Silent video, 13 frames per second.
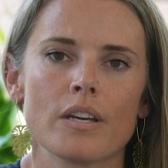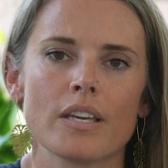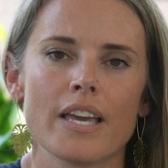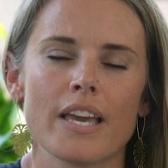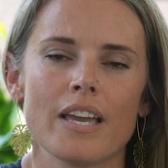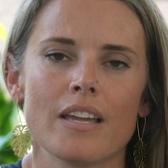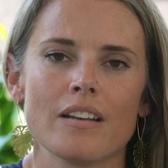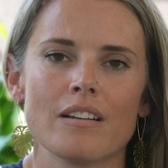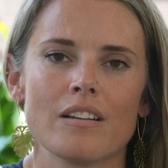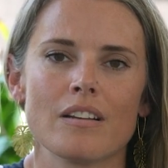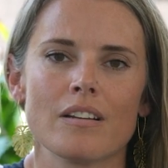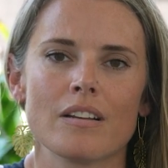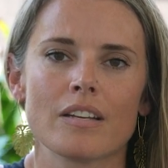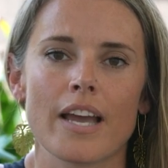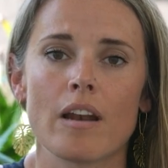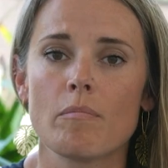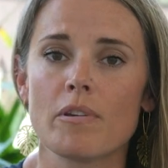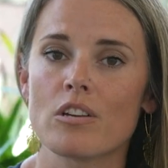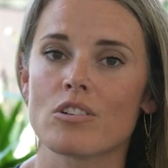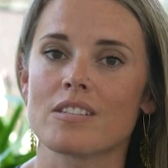can kind of
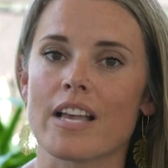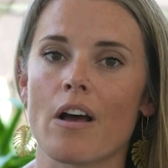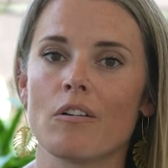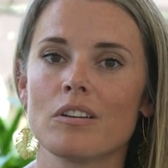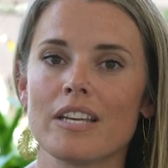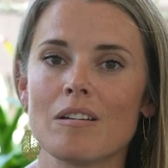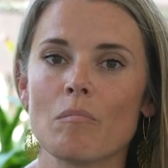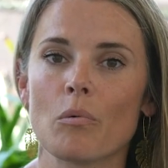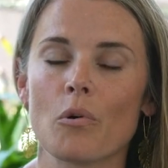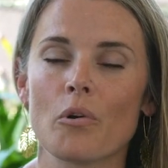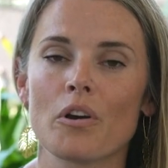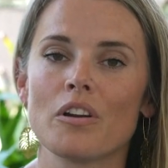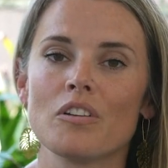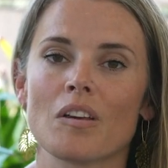be your sounding board.